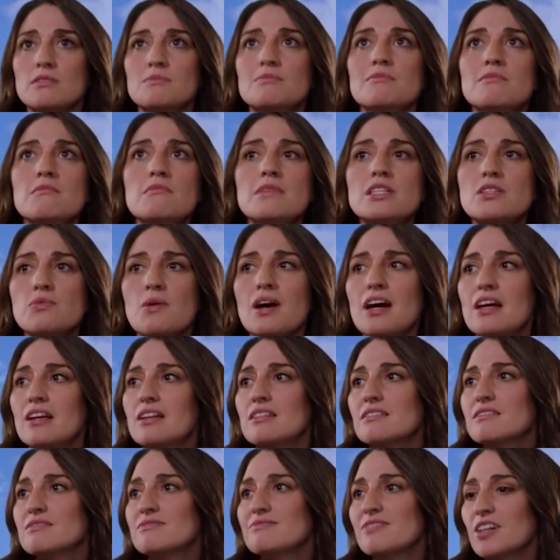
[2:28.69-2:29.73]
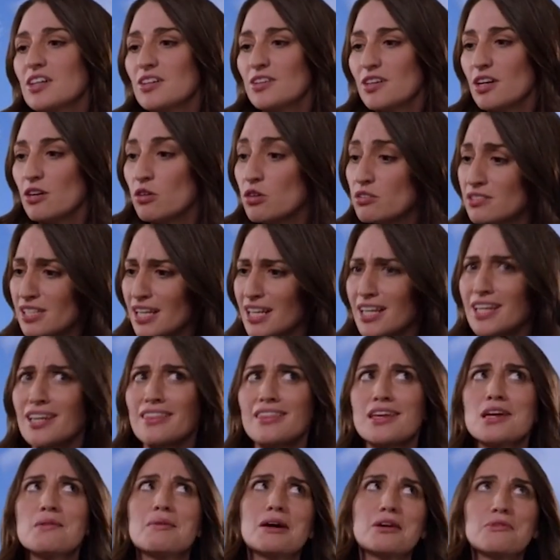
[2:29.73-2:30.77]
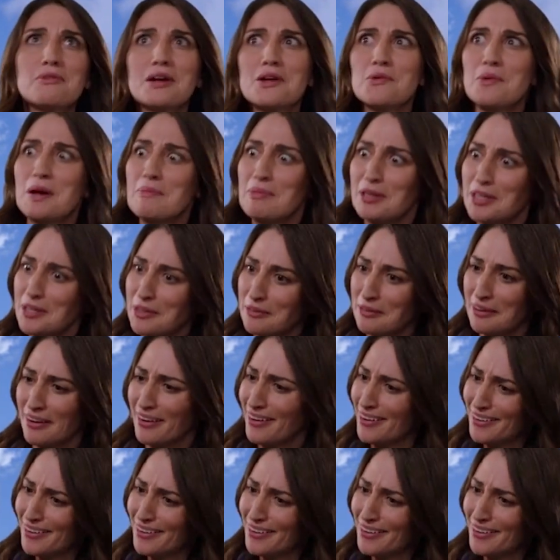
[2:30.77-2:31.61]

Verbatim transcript: Miss what? Who said anything about a runaway balloon?